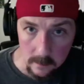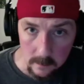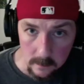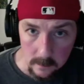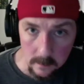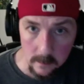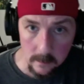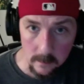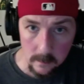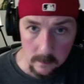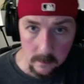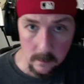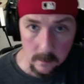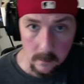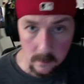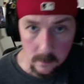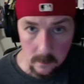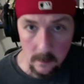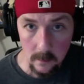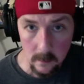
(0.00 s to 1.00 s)
your phone, or
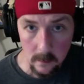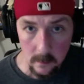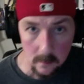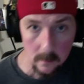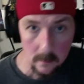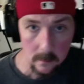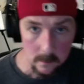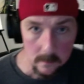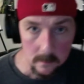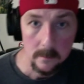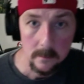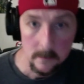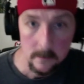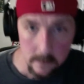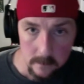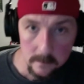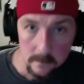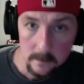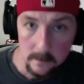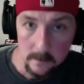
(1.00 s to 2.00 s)
whatever. Yeah,
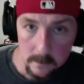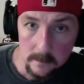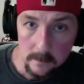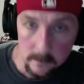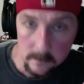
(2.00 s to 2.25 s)
great.